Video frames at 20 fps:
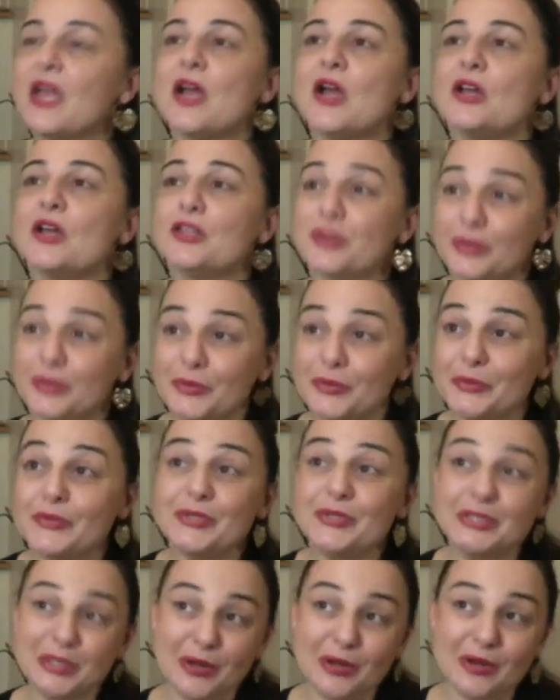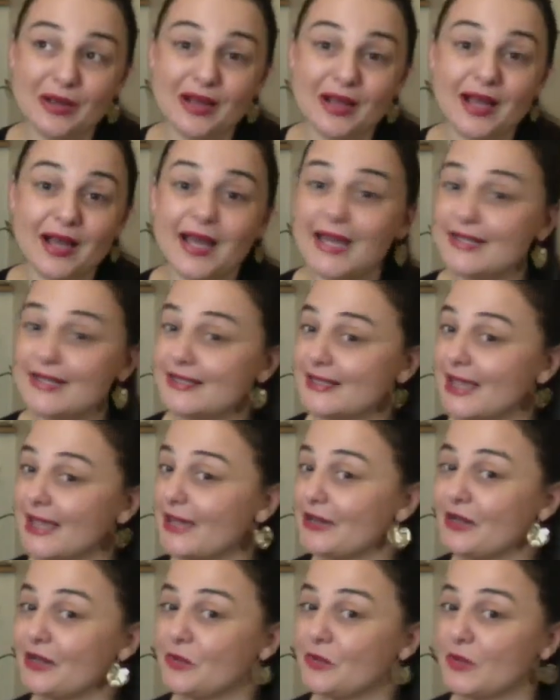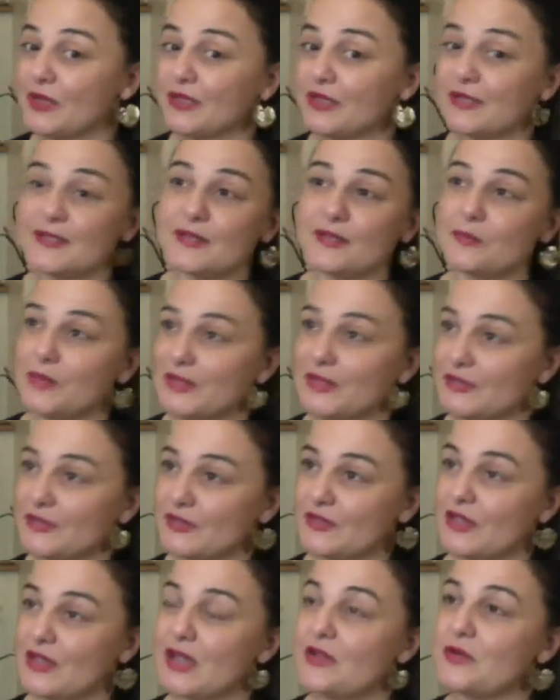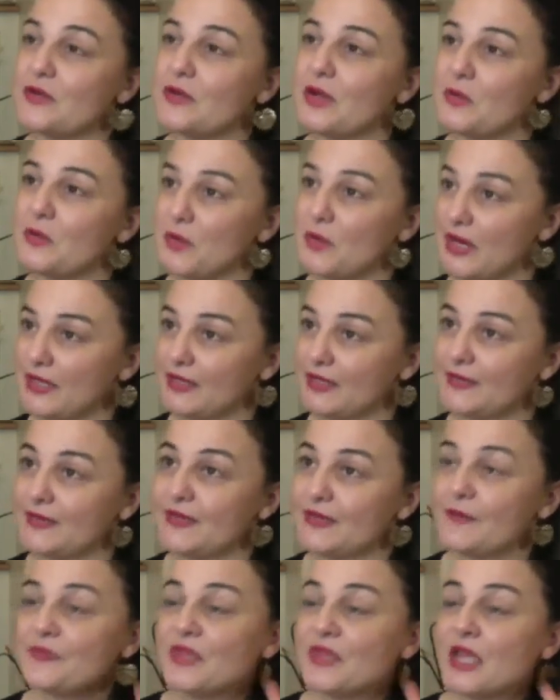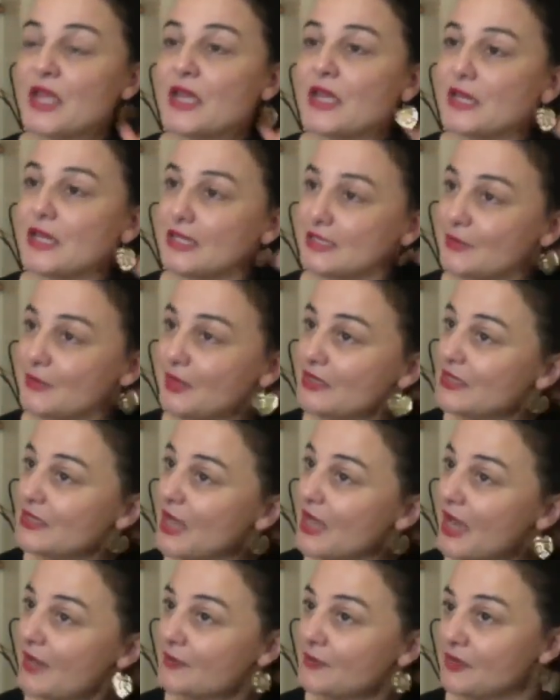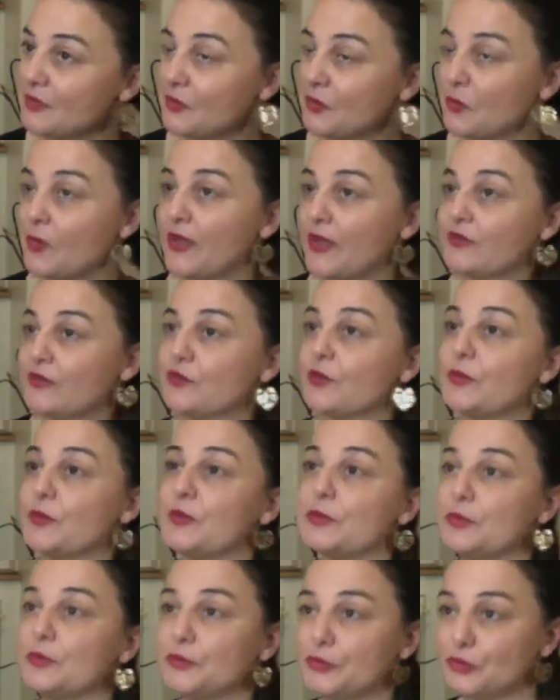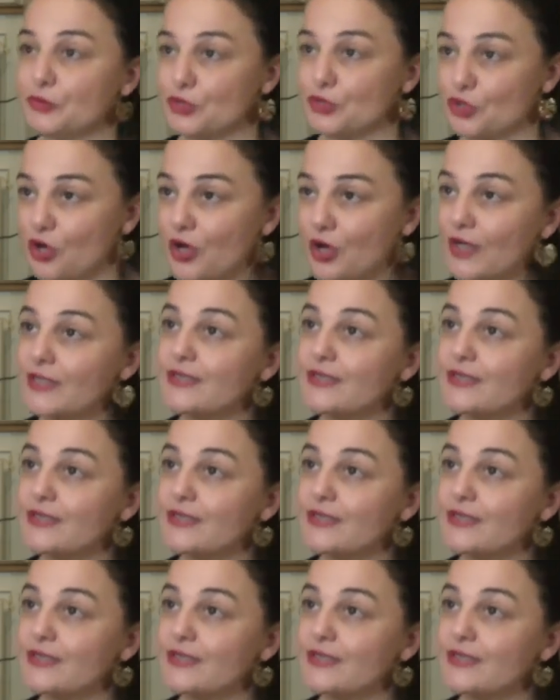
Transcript: through yoga and cycle awareness and mesocycle awareness. In the meantime, that we wait for people to join